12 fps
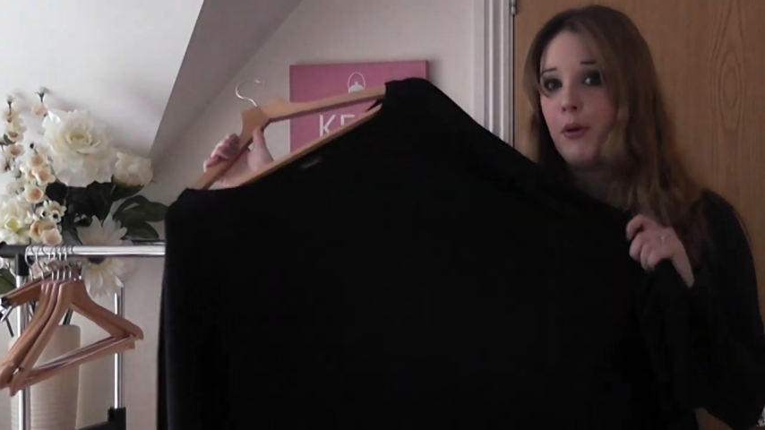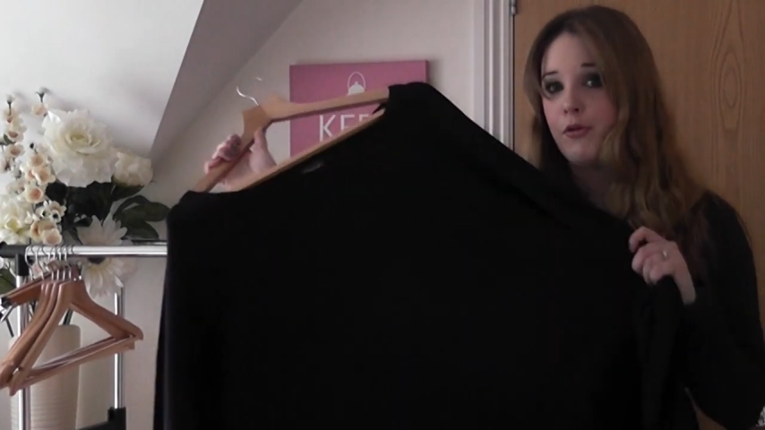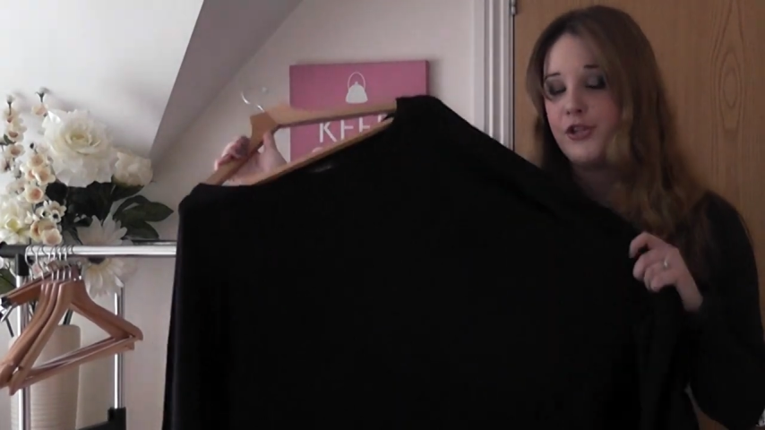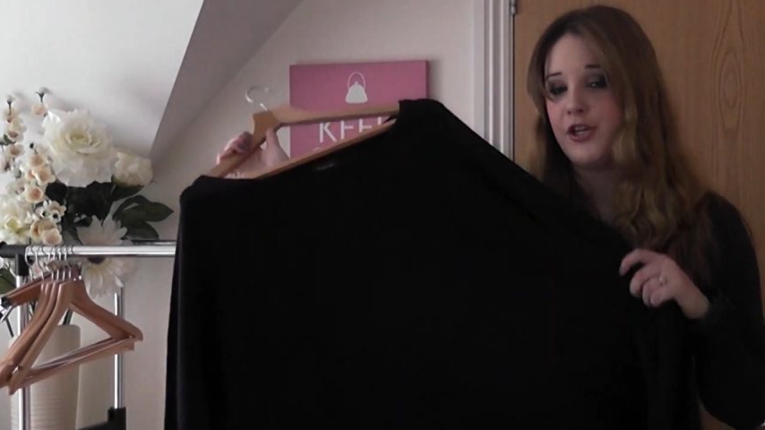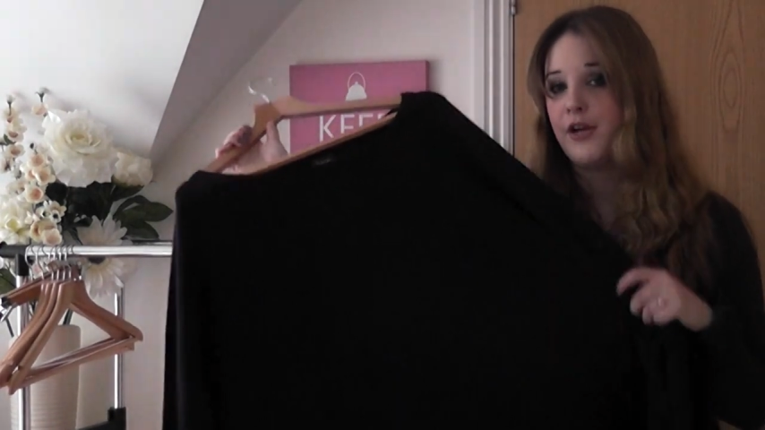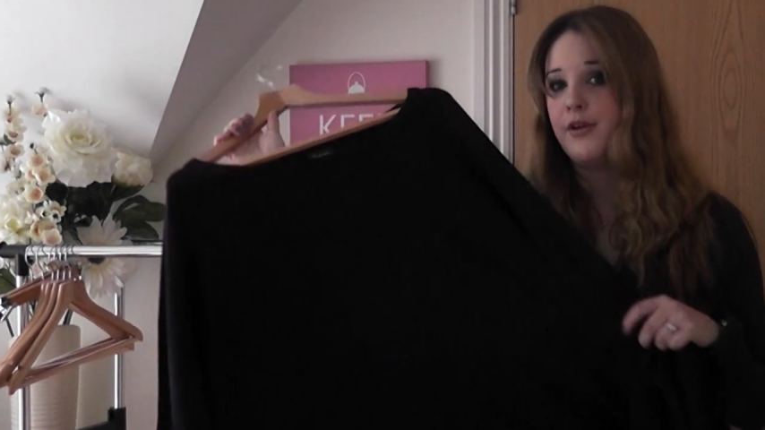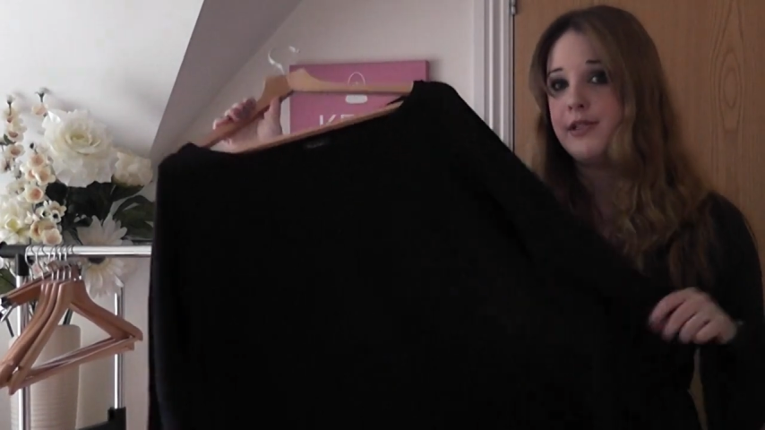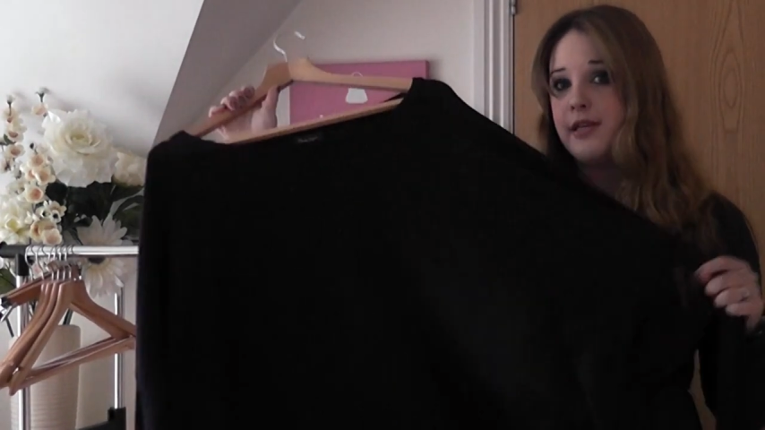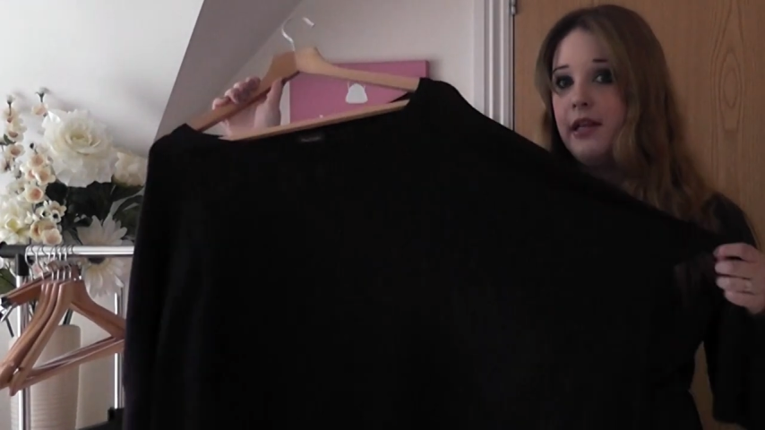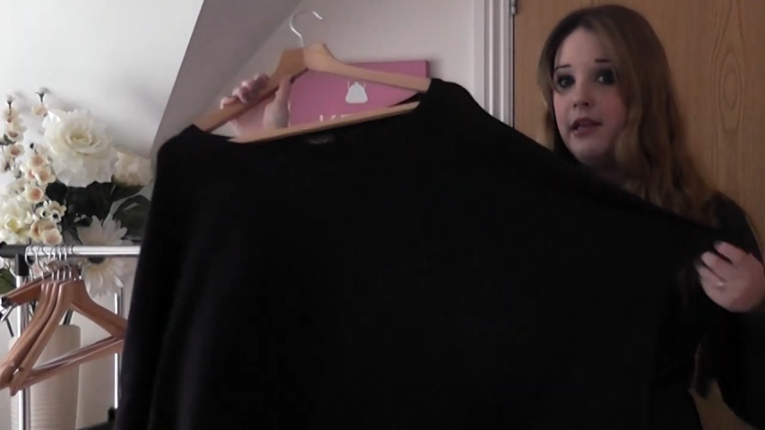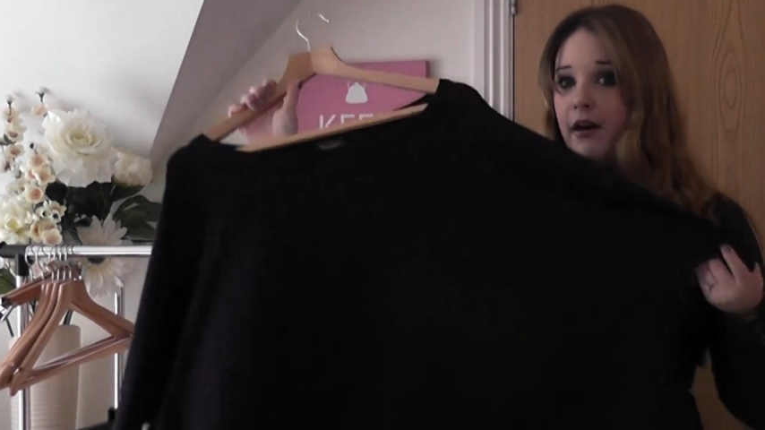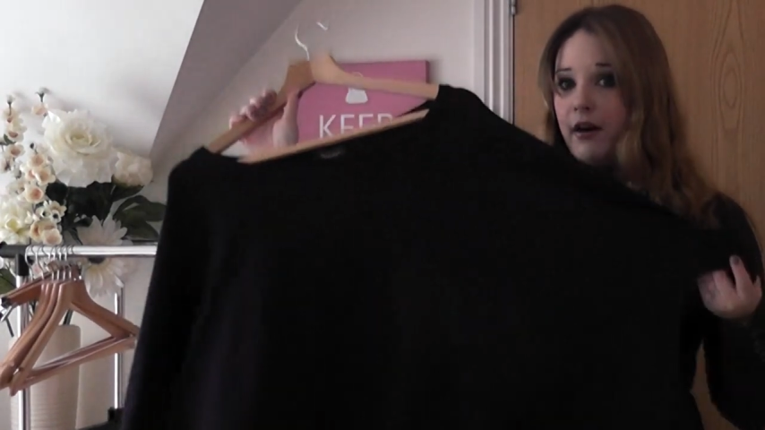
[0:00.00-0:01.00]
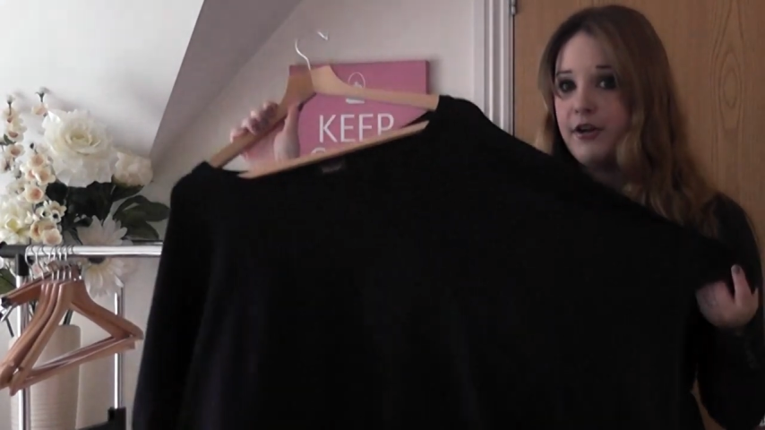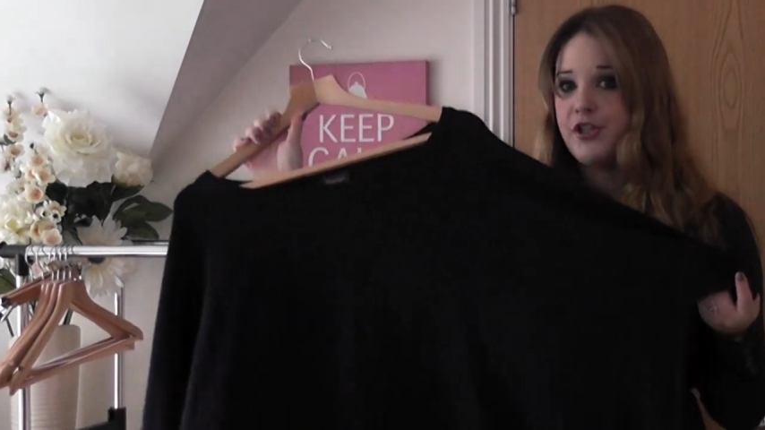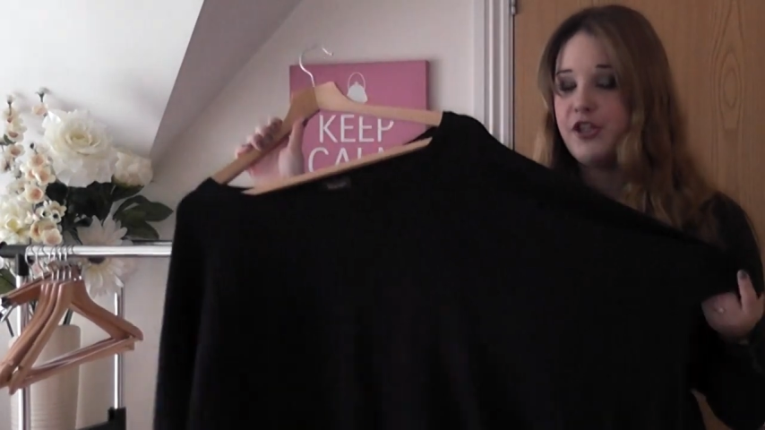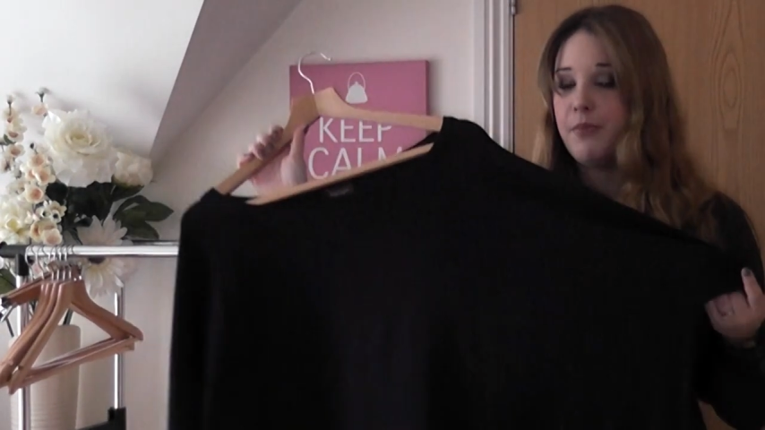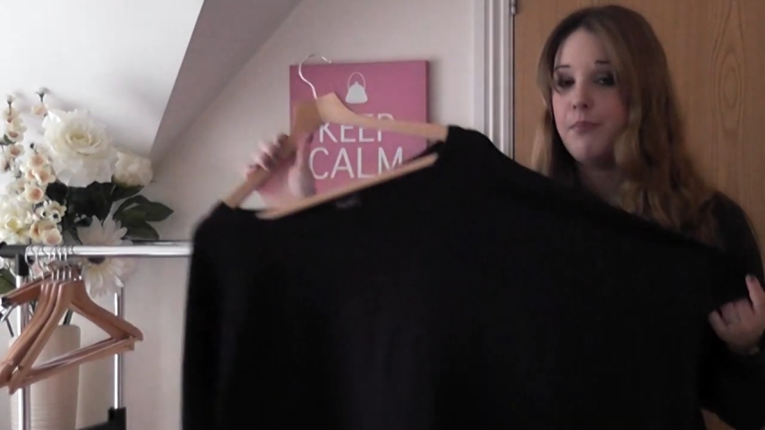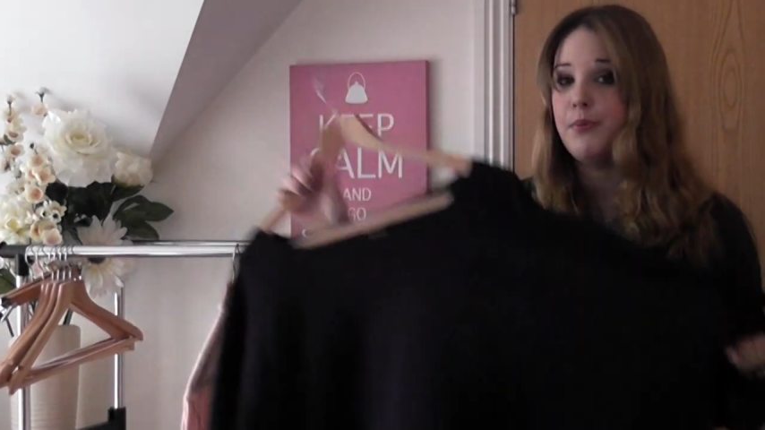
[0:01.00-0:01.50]
ponchos and
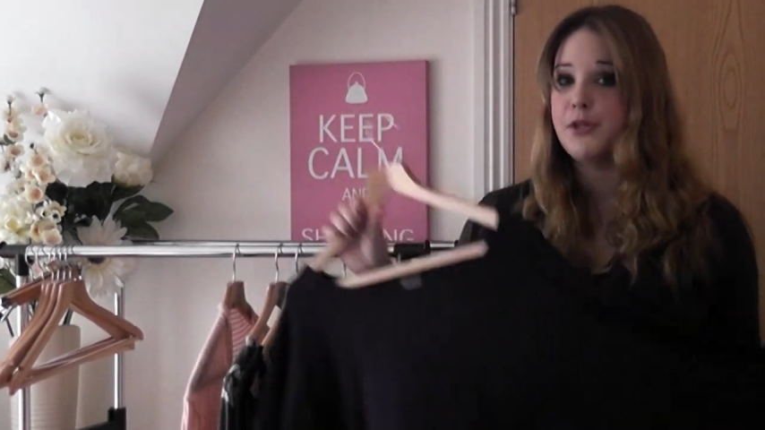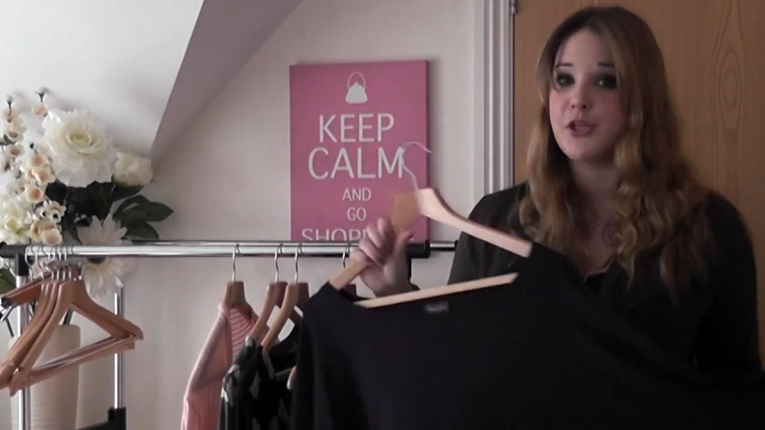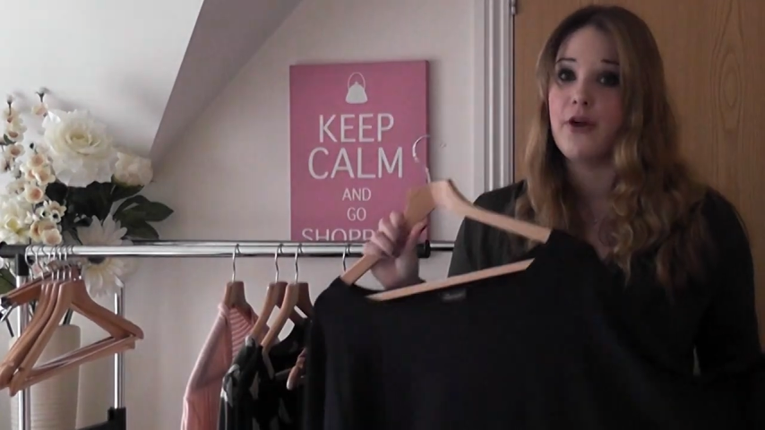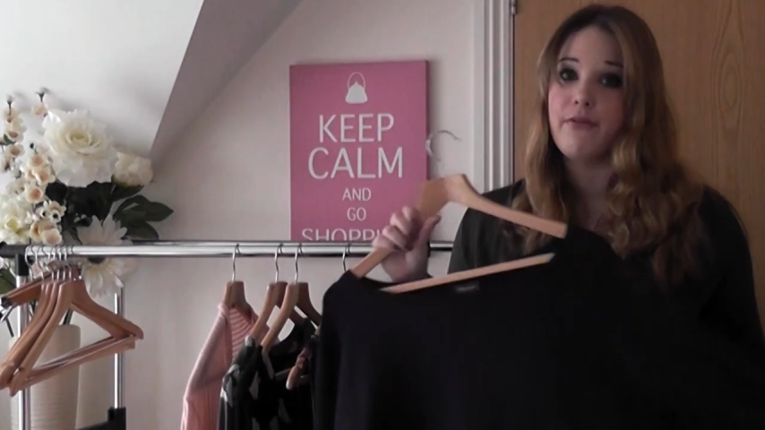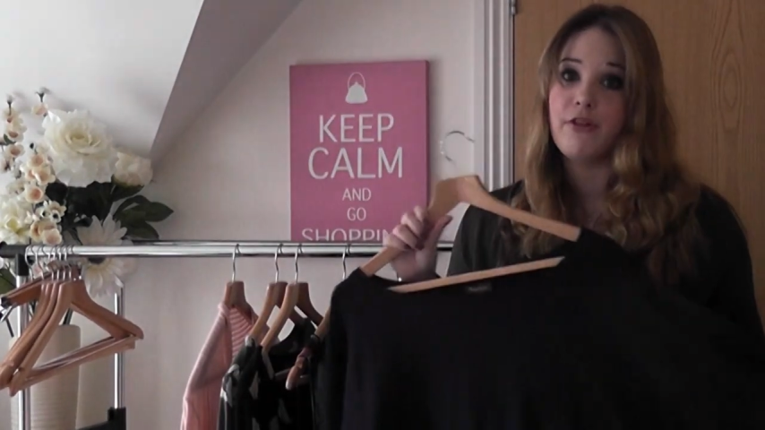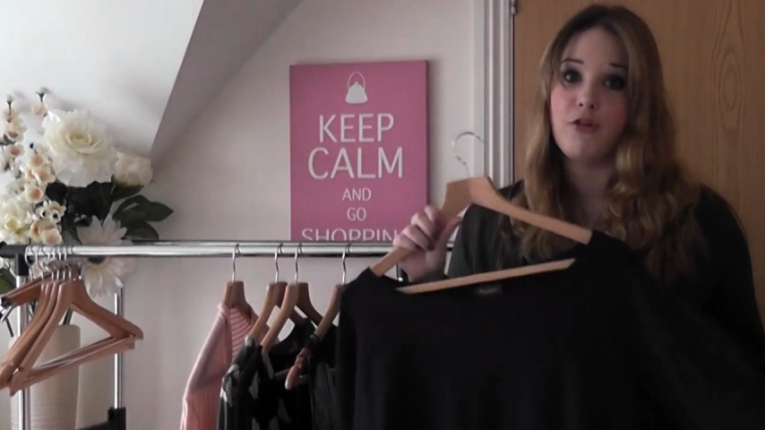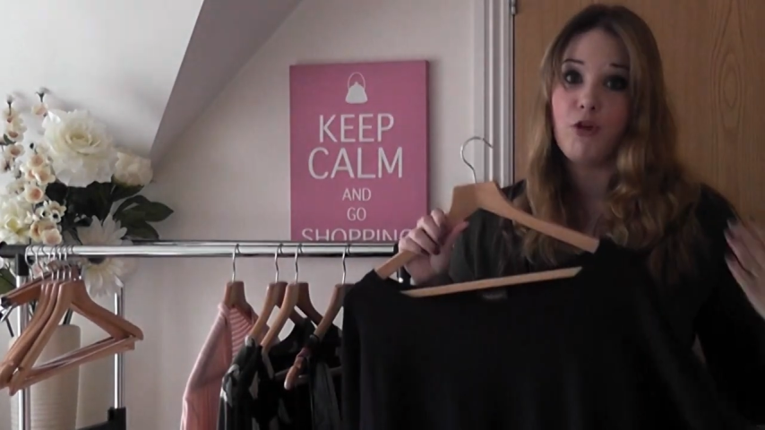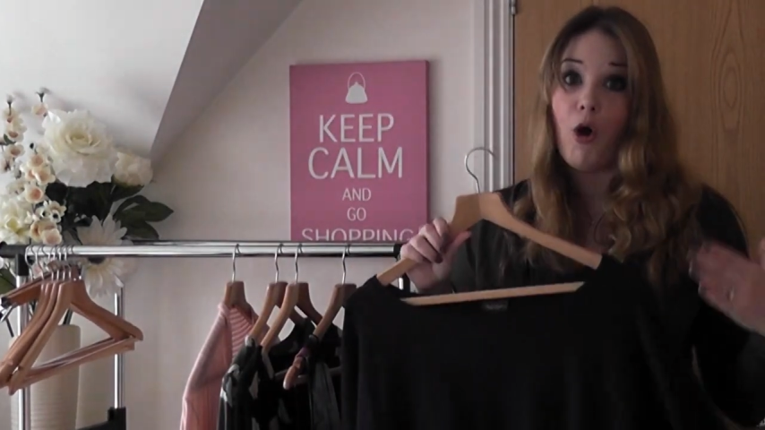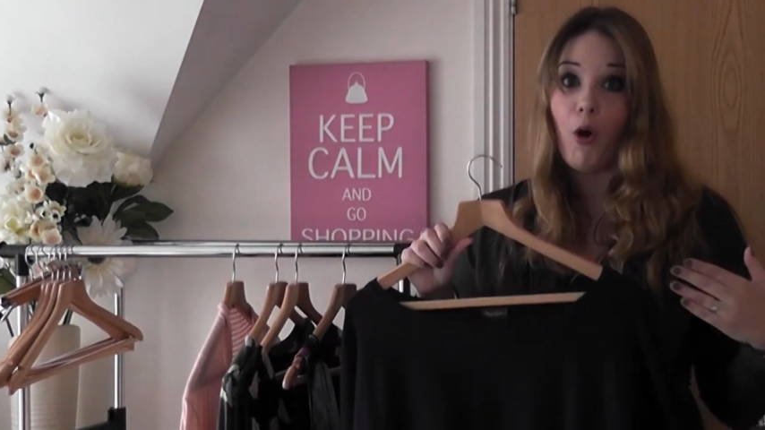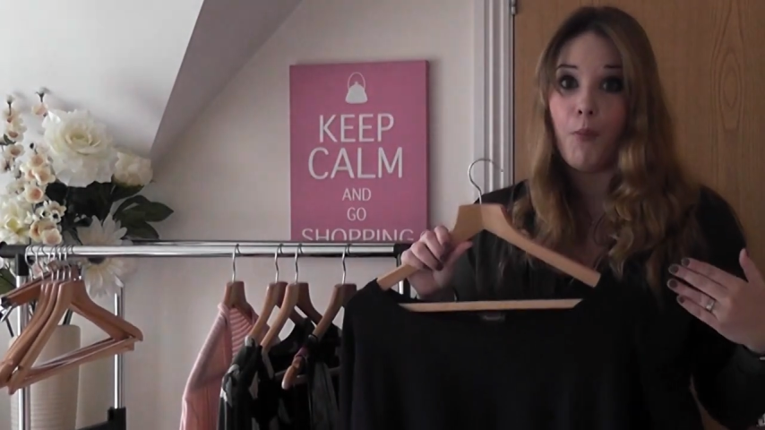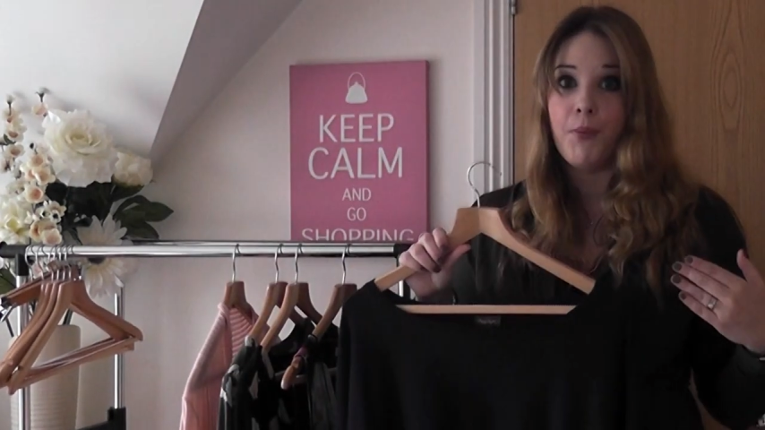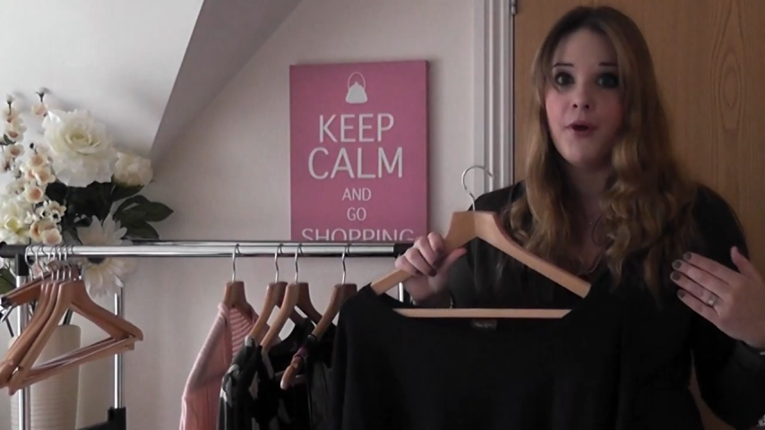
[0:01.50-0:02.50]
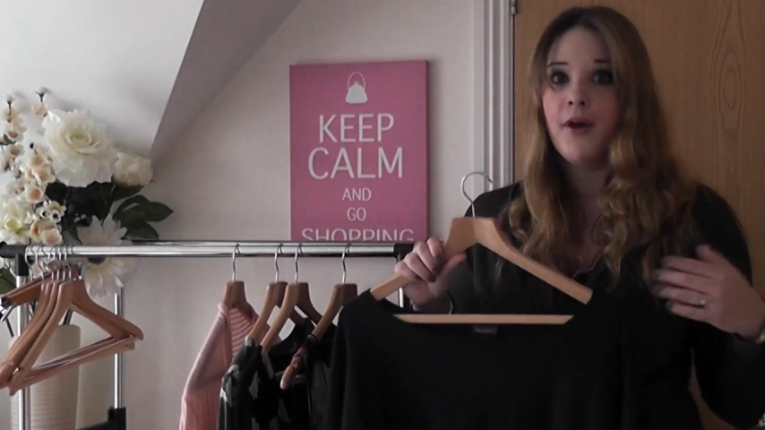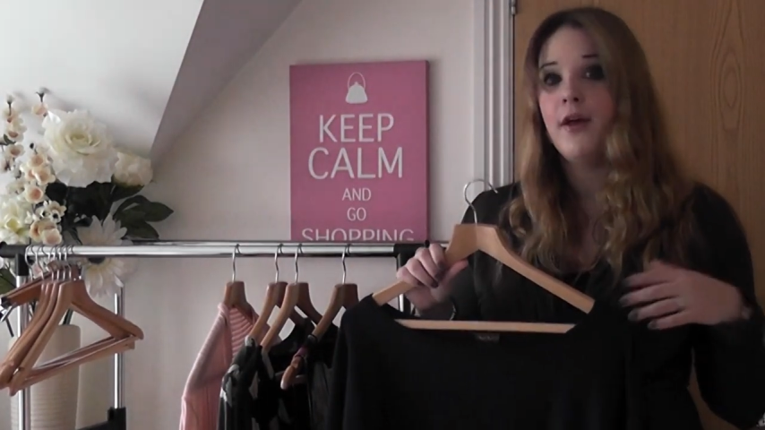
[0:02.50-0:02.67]
large jumpers over the top